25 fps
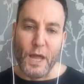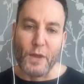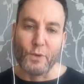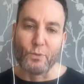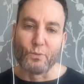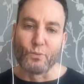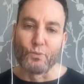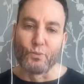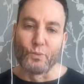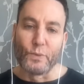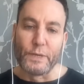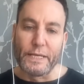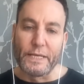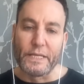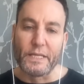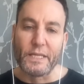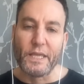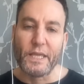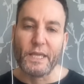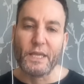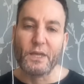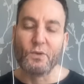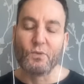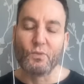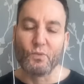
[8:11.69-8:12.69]
I
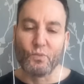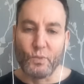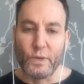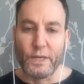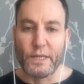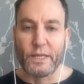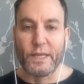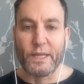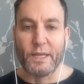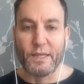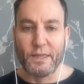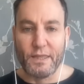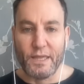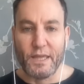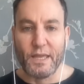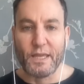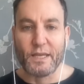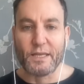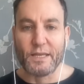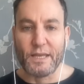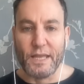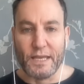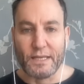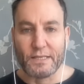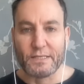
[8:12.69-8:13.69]
really, really
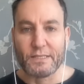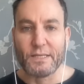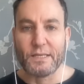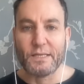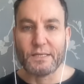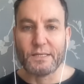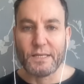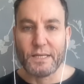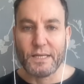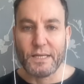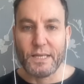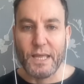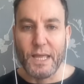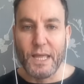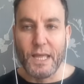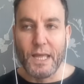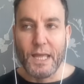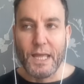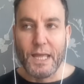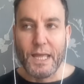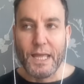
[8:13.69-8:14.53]
think next season,